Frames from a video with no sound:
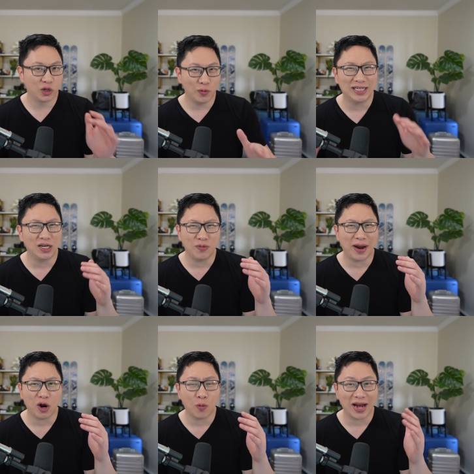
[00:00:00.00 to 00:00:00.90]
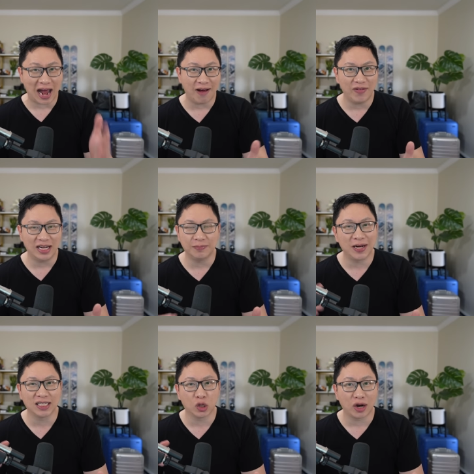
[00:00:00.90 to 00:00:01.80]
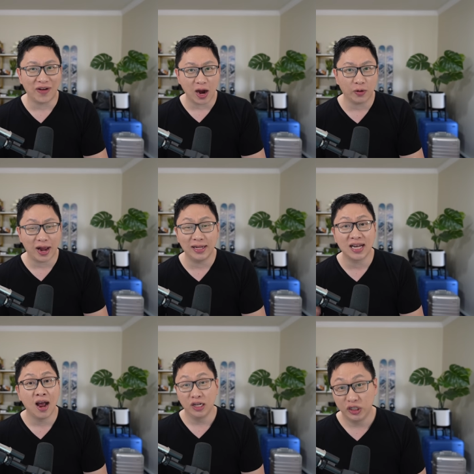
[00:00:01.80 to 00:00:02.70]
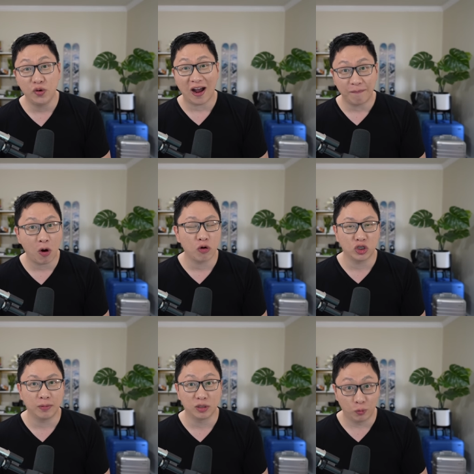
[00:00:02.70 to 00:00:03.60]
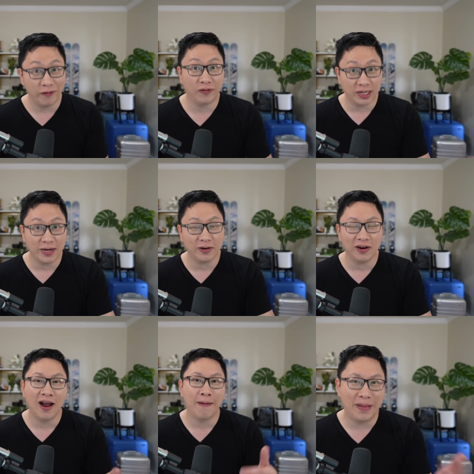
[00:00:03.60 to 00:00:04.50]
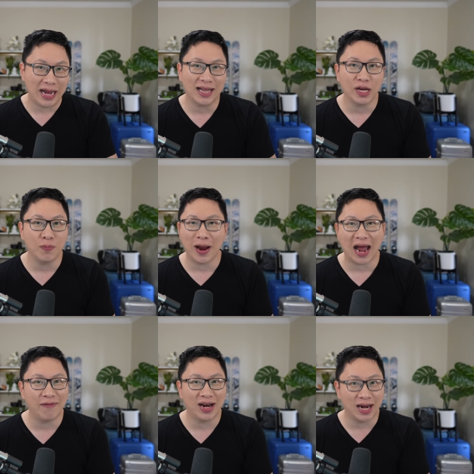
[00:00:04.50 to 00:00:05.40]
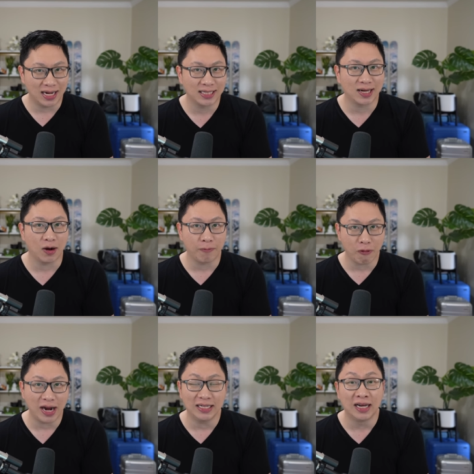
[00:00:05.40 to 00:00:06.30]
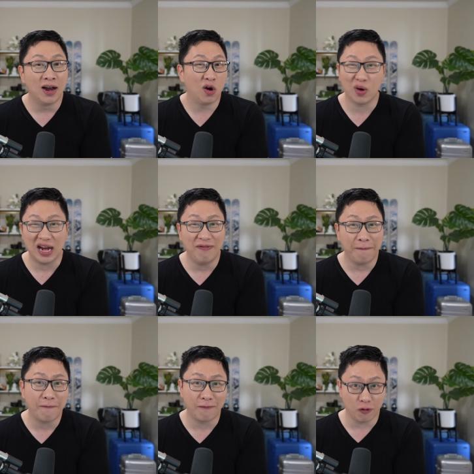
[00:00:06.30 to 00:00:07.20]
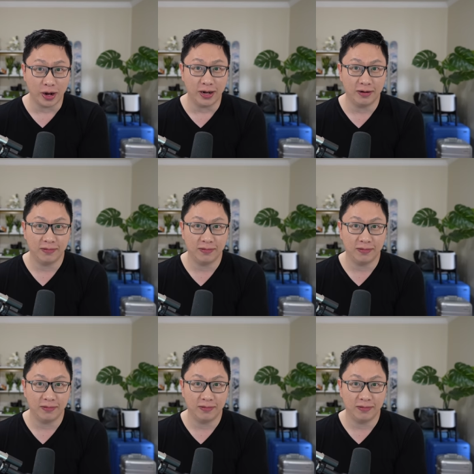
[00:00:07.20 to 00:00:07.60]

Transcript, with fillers: The reason you might already have it is because a lot of airlines do have partnerships with Clear, meaning that you might have it at a discounted price or even for free.